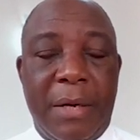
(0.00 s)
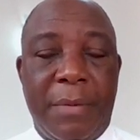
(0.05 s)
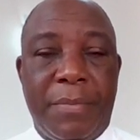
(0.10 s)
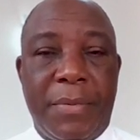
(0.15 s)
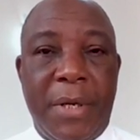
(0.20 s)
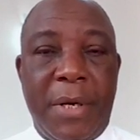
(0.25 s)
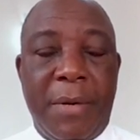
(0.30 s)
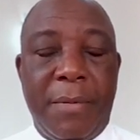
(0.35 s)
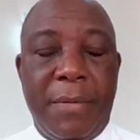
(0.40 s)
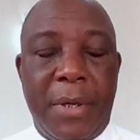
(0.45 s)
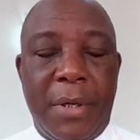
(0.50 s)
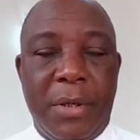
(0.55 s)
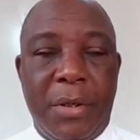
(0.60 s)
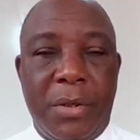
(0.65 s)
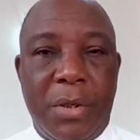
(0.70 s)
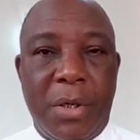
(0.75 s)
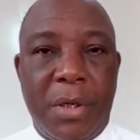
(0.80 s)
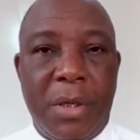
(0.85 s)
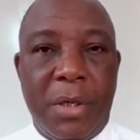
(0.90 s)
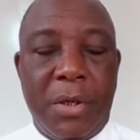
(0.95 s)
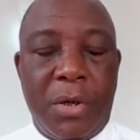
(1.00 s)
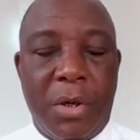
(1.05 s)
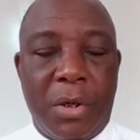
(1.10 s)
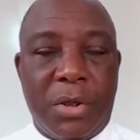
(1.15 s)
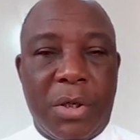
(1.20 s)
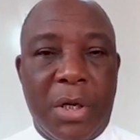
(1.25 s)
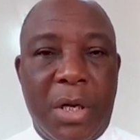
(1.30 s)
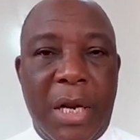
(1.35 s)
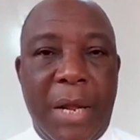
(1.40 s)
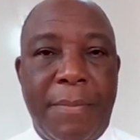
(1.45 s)
company in
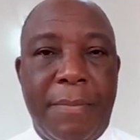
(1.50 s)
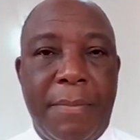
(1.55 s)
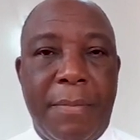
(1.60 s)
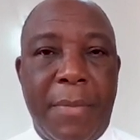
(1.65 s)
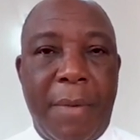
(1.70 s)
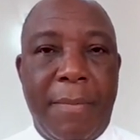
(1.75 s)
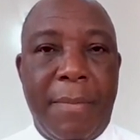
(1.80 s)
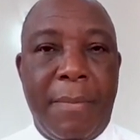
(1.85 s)
industrial